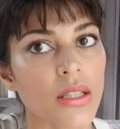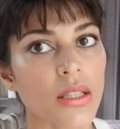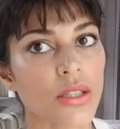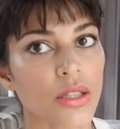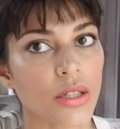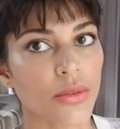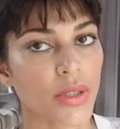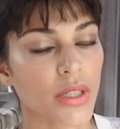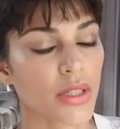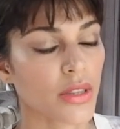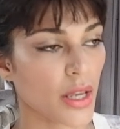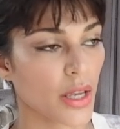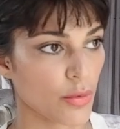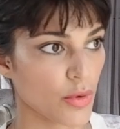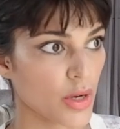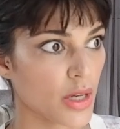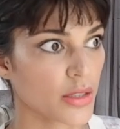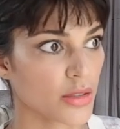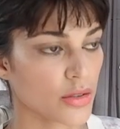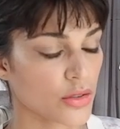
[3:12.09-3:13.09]
you know, they
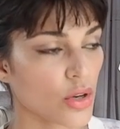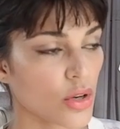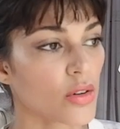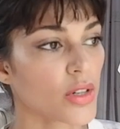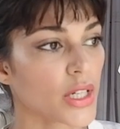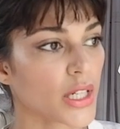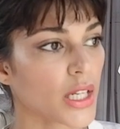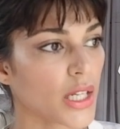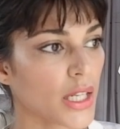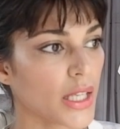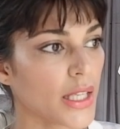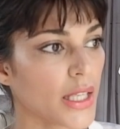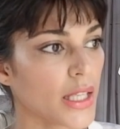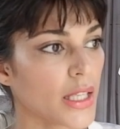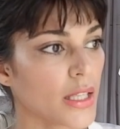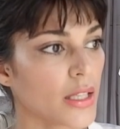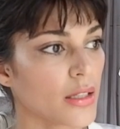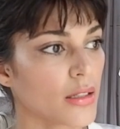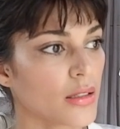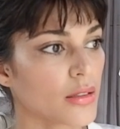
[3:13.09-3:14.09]
were
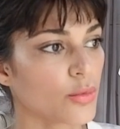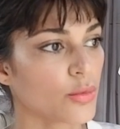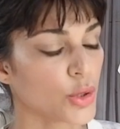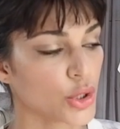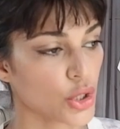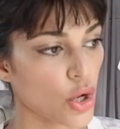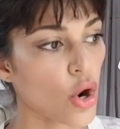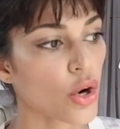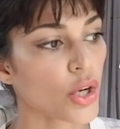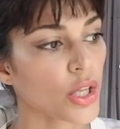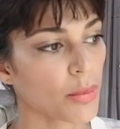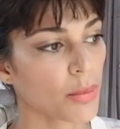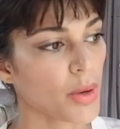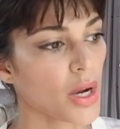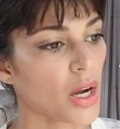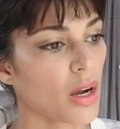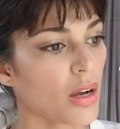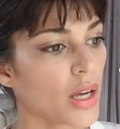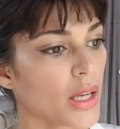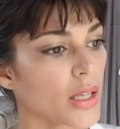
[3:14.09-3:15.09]
historically would
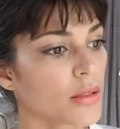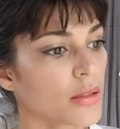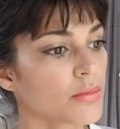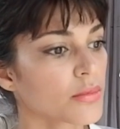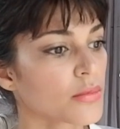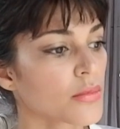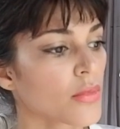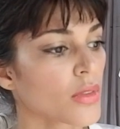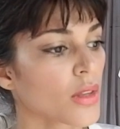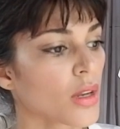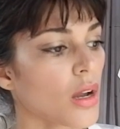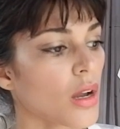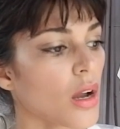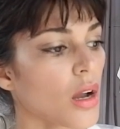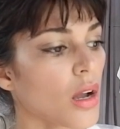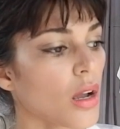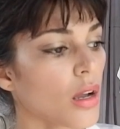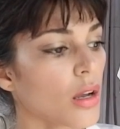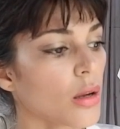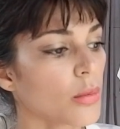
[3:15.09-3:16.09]
occupy,
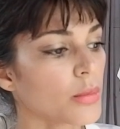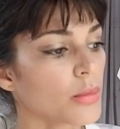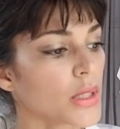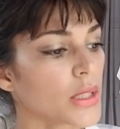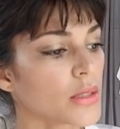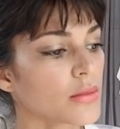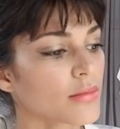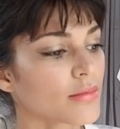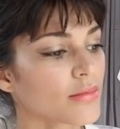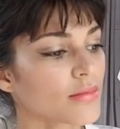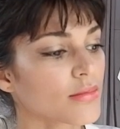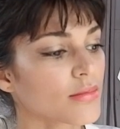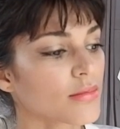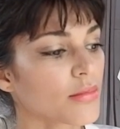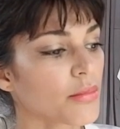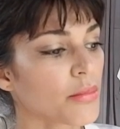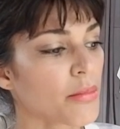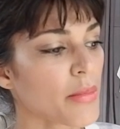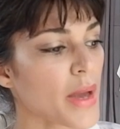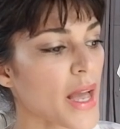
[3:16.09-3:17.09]

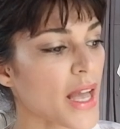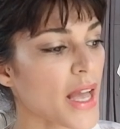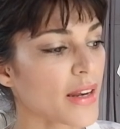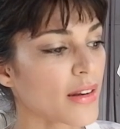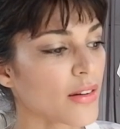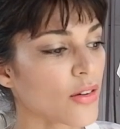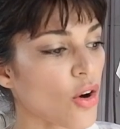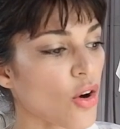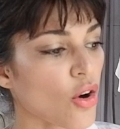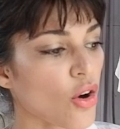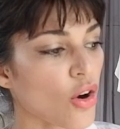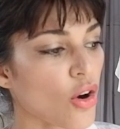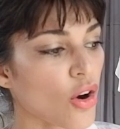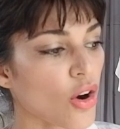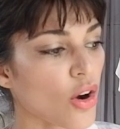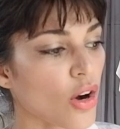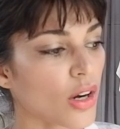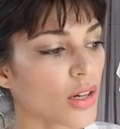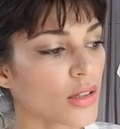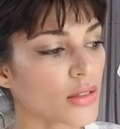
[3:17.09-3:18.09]
men
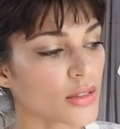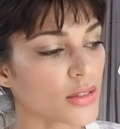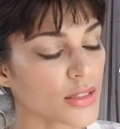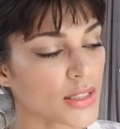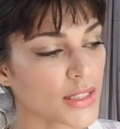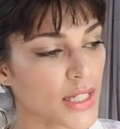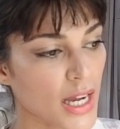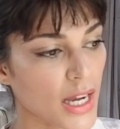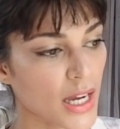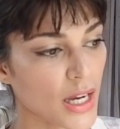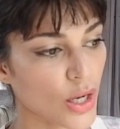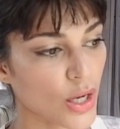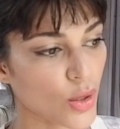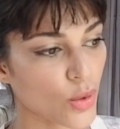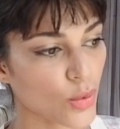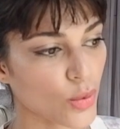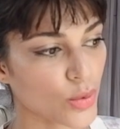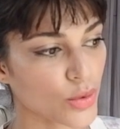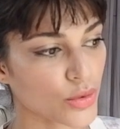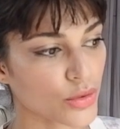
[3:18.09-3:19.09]
are
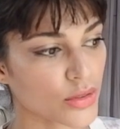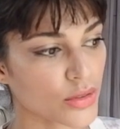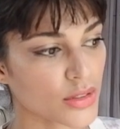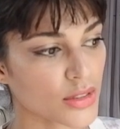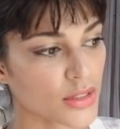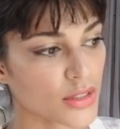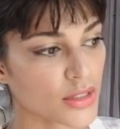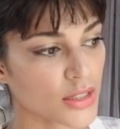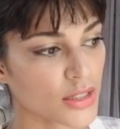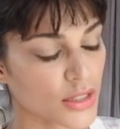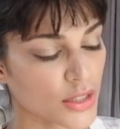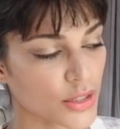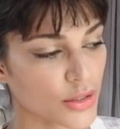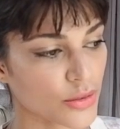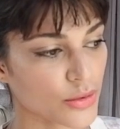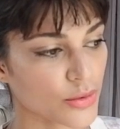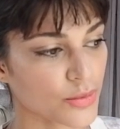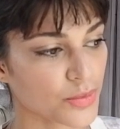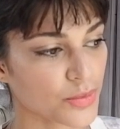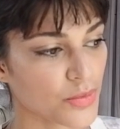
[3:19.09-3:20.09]
now, you
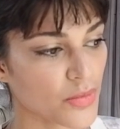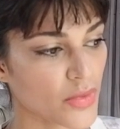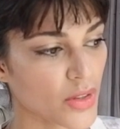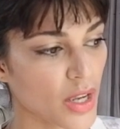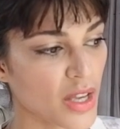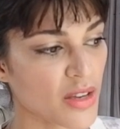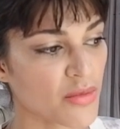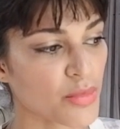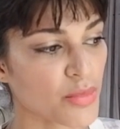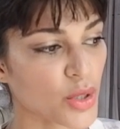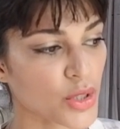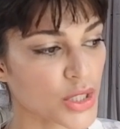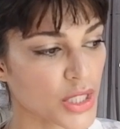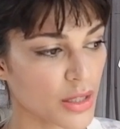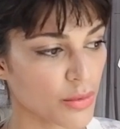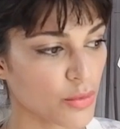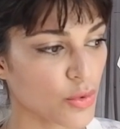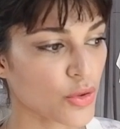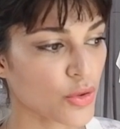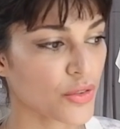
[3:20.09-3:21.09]
know,
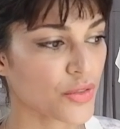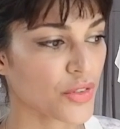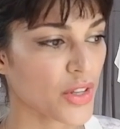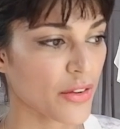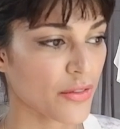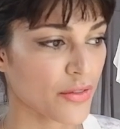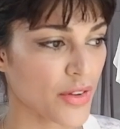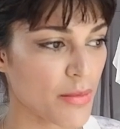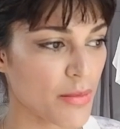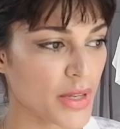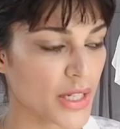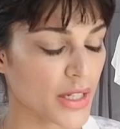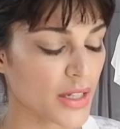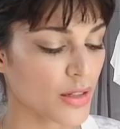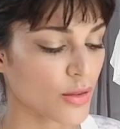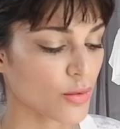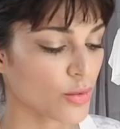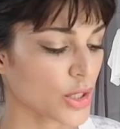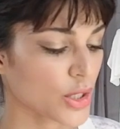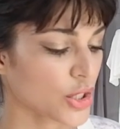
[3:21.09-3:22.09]
embodying more of their
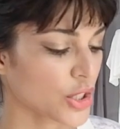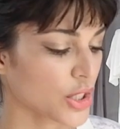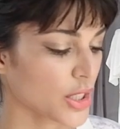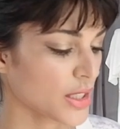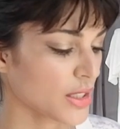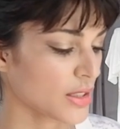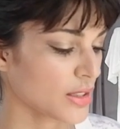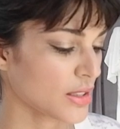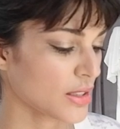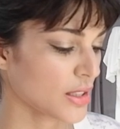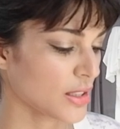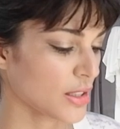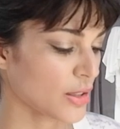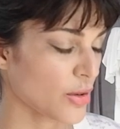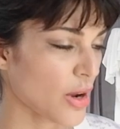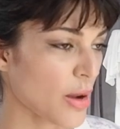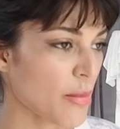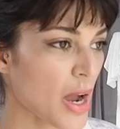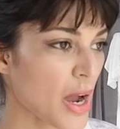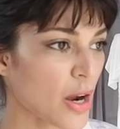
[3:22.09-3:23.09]
feminine, which is, you
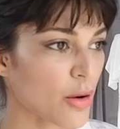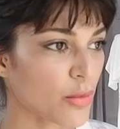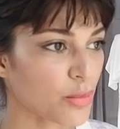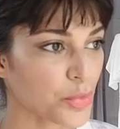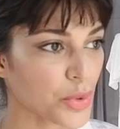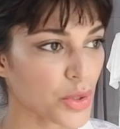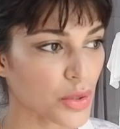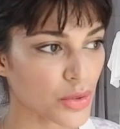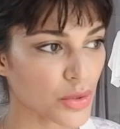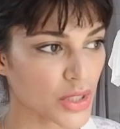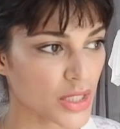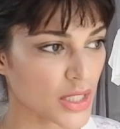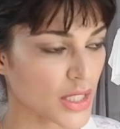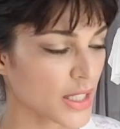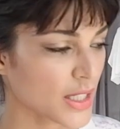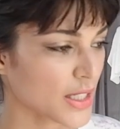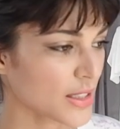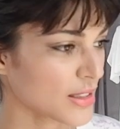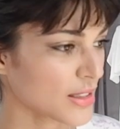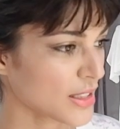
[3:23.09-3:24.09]
know, about
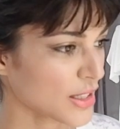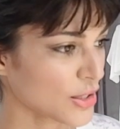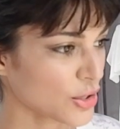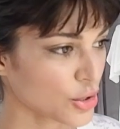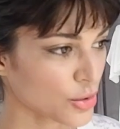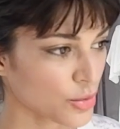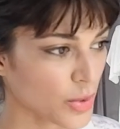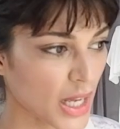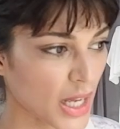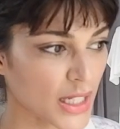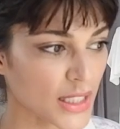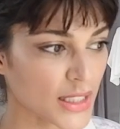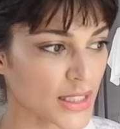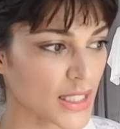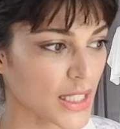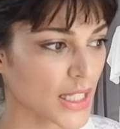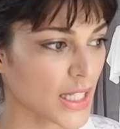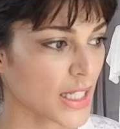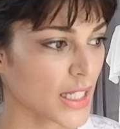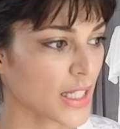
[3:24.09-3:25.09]
beauty and
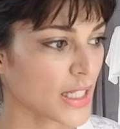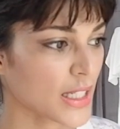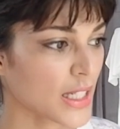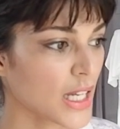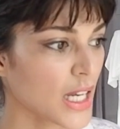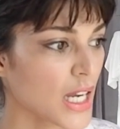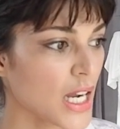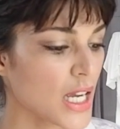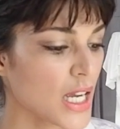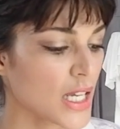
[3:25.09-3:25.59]
sensuality. And